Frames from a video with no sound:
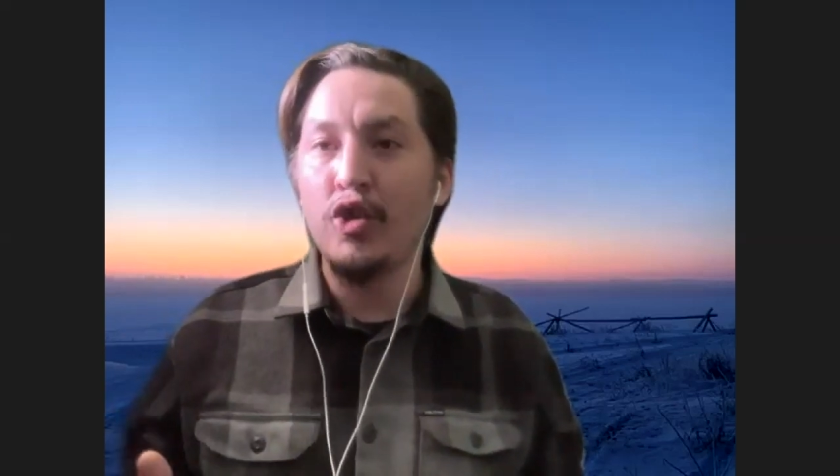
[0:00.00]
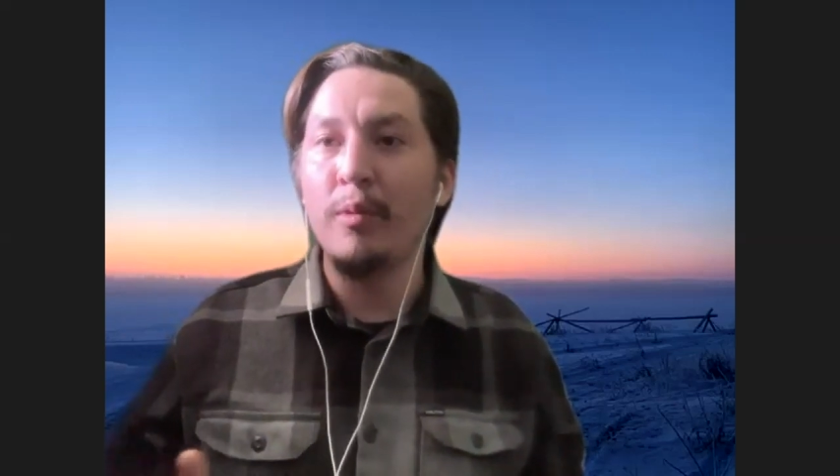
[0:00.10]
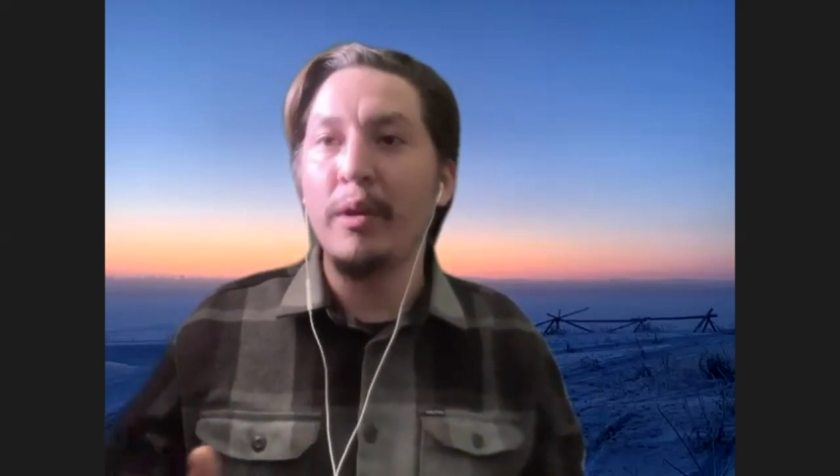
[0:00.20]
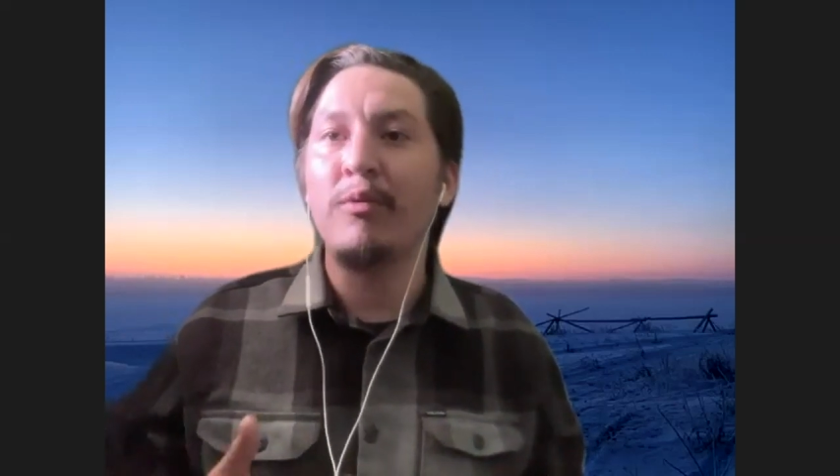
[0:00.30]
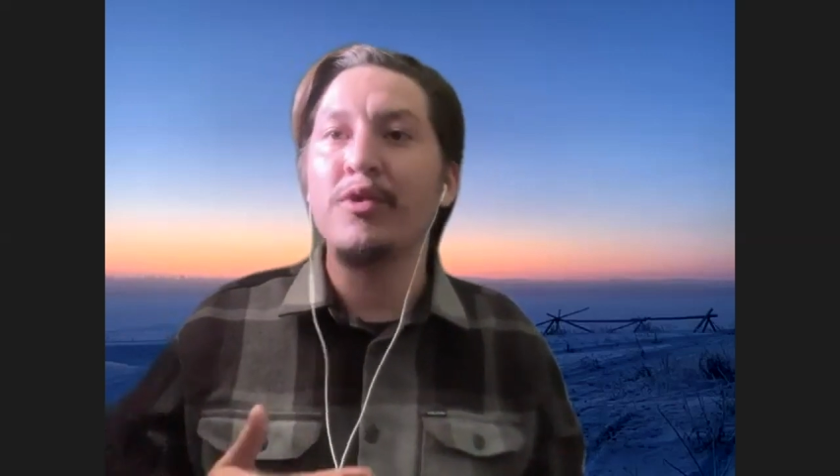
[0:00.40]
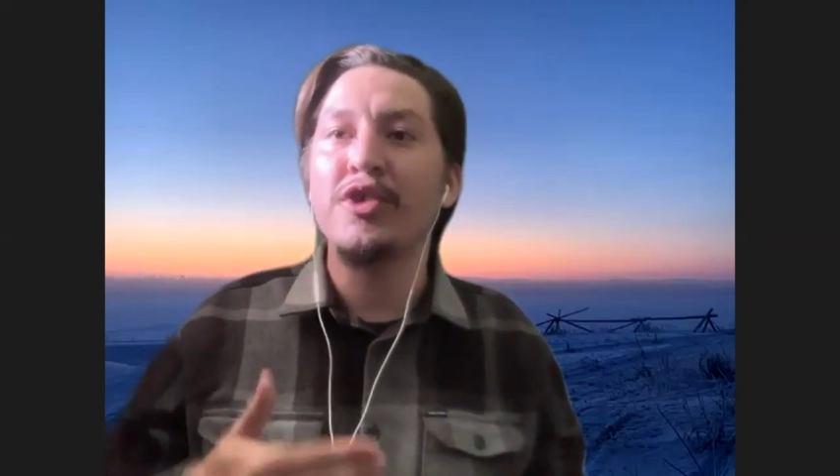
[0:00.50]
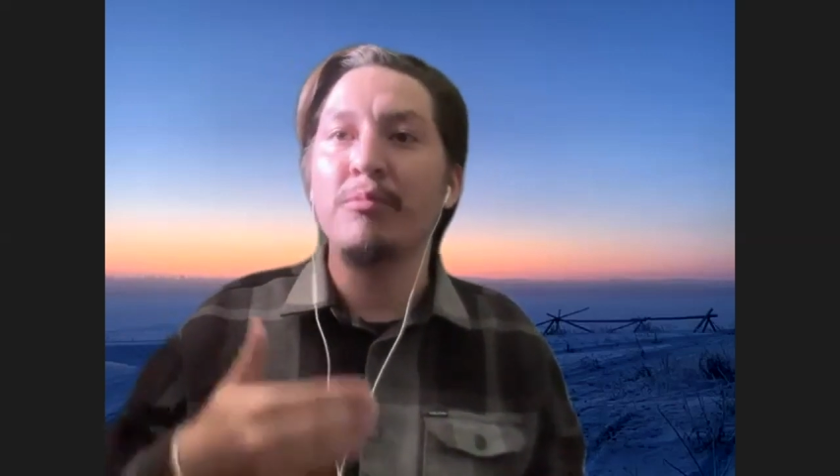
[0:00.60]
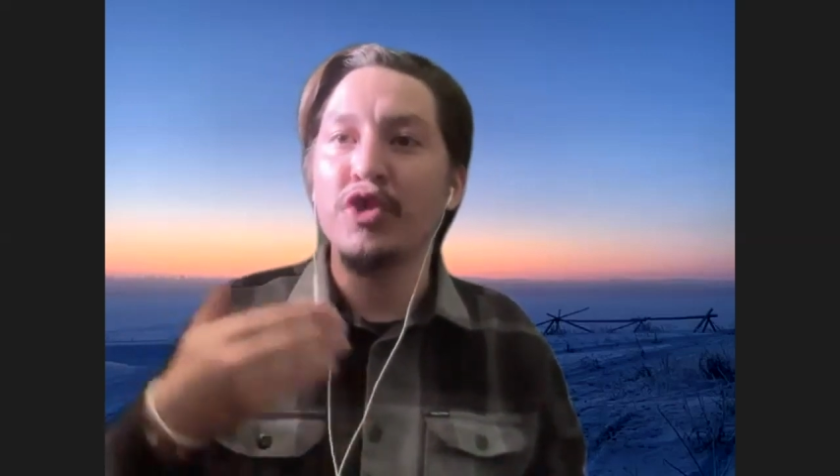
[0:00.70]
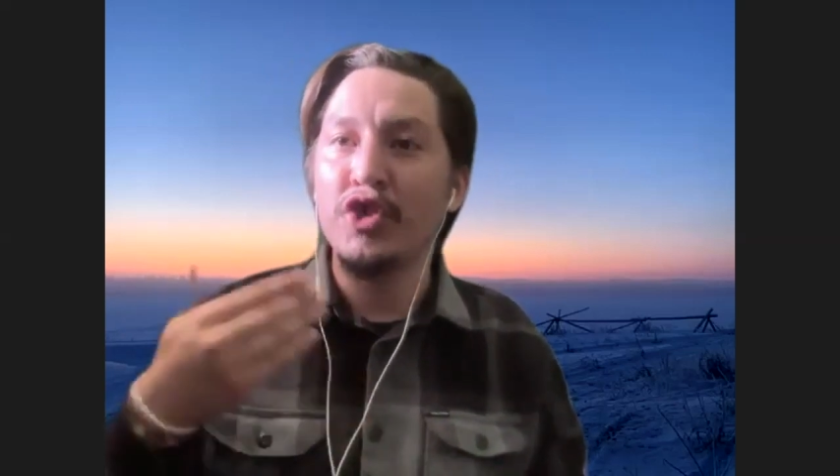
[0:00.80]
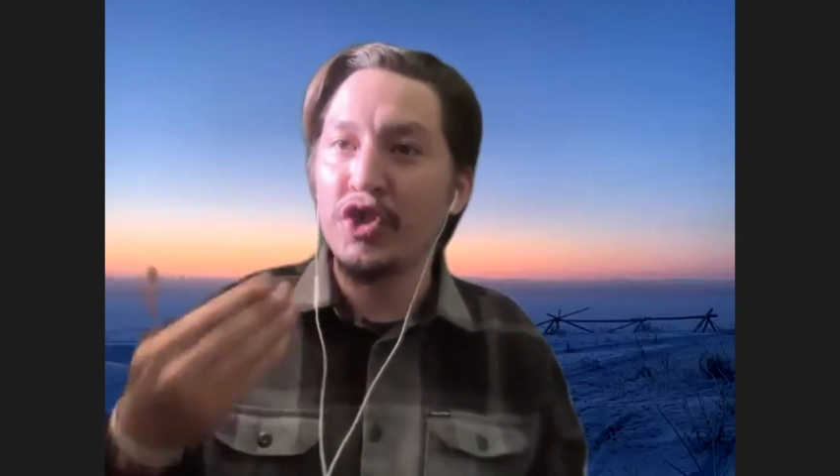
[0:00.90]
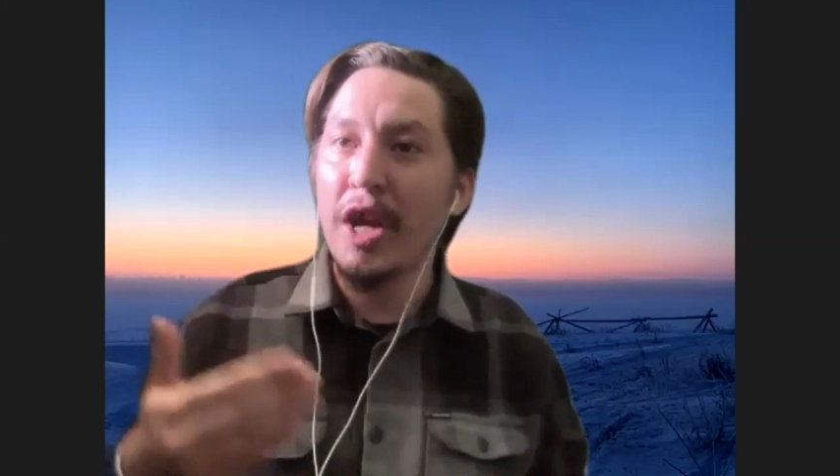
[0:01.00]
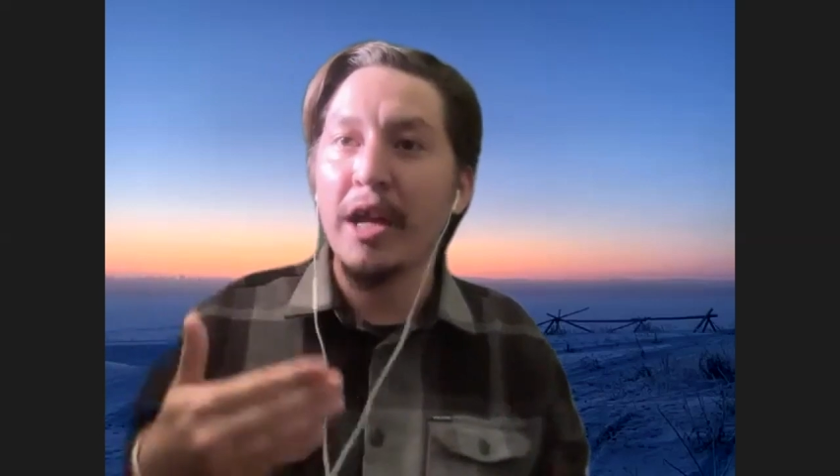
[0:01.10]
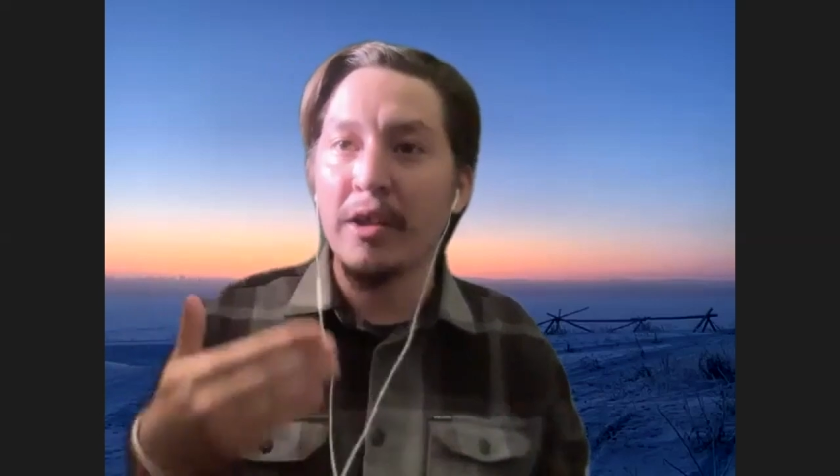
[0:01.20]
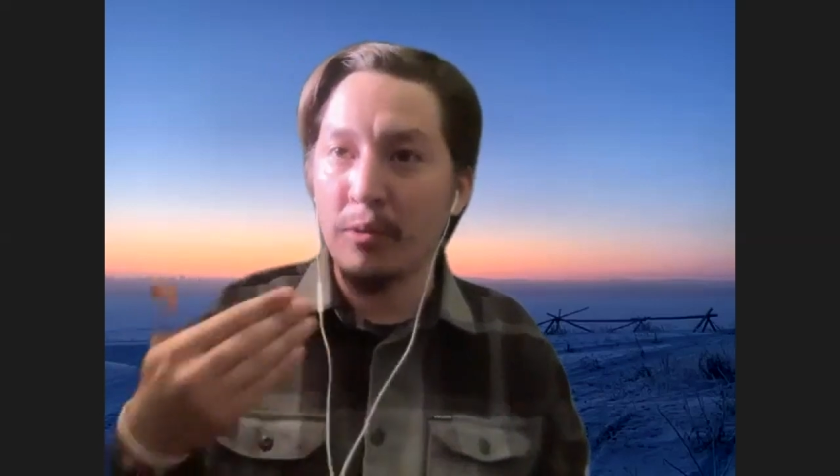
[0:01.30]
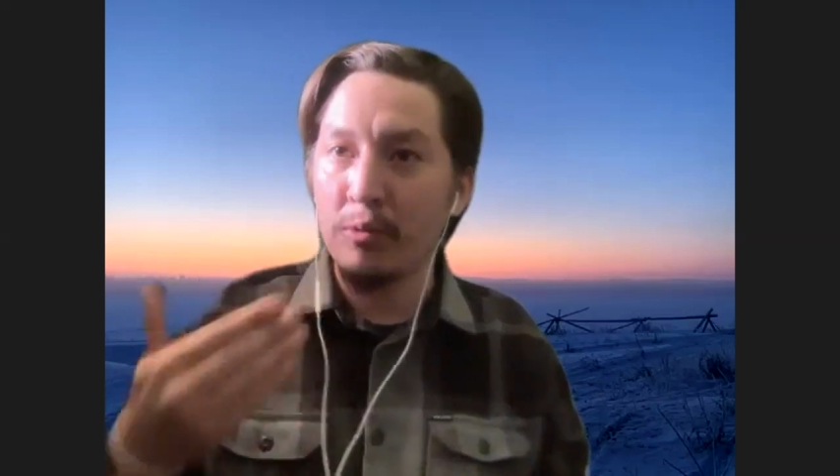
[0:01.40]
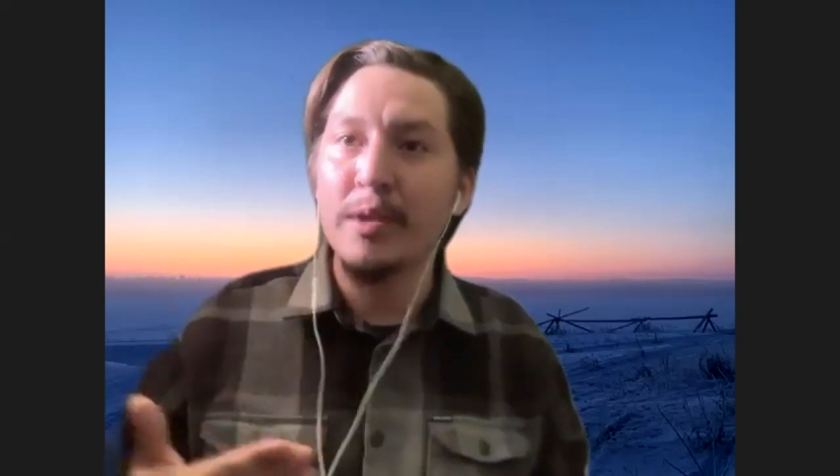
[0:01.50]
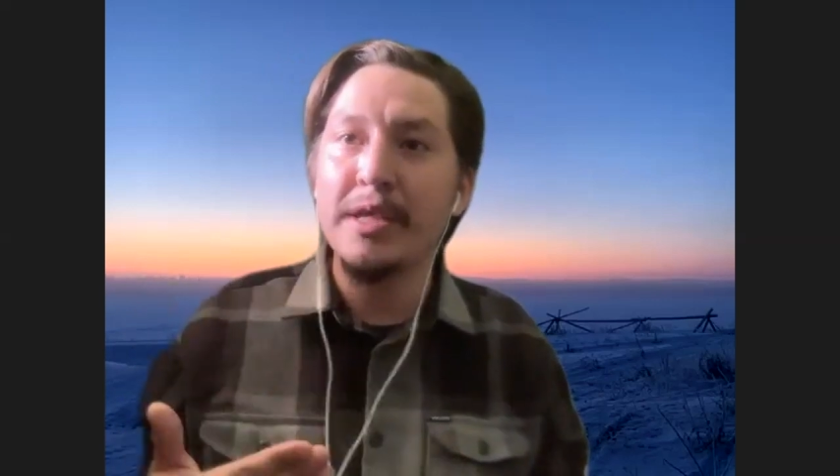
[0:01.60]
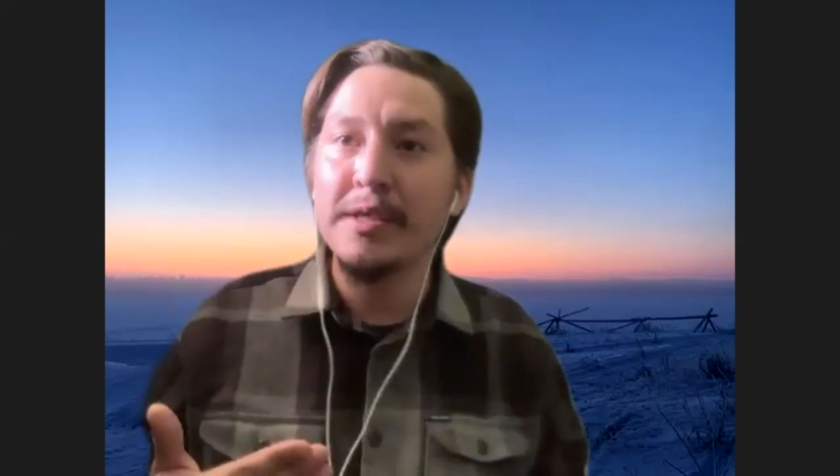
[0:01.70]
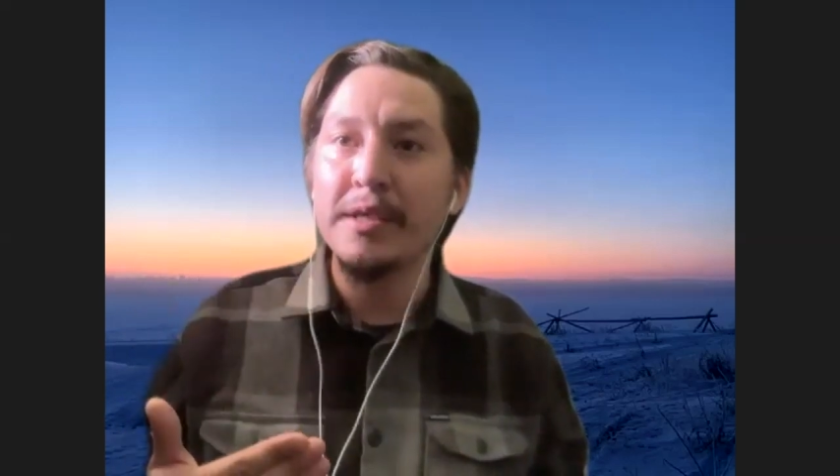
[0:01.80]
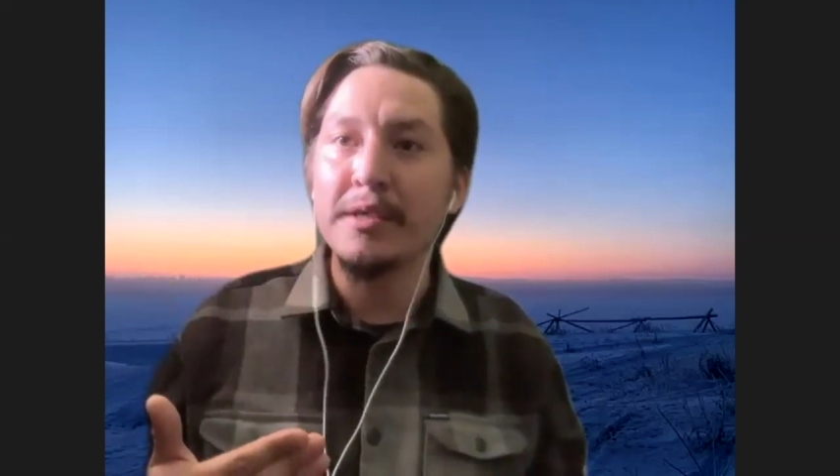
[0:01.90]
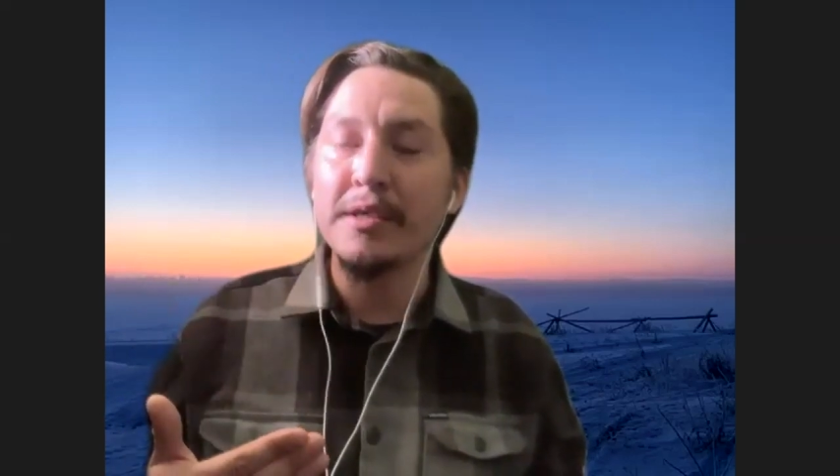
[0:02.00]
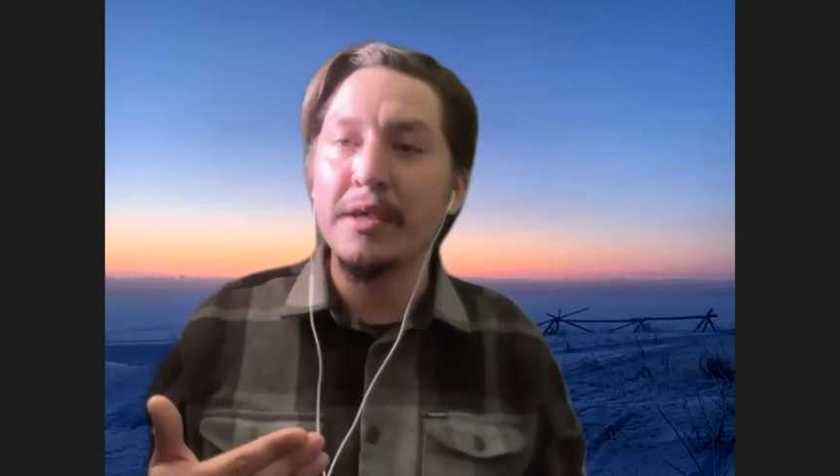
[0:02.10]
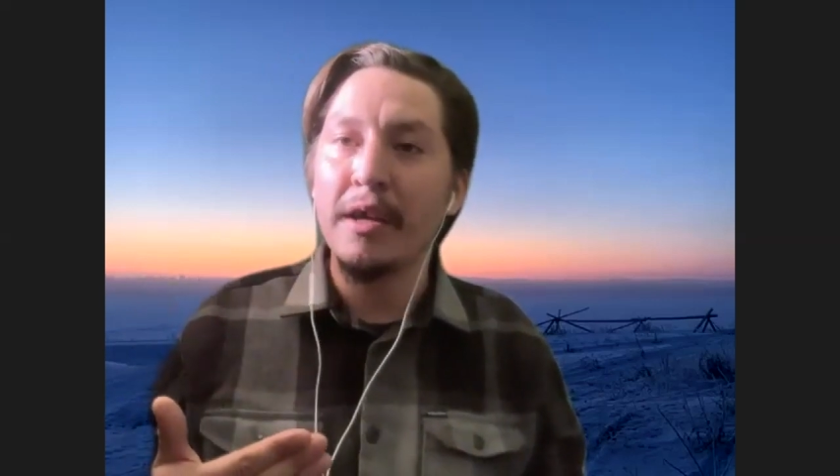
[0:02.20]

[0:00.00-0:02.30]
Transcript: human for some shallow reasons.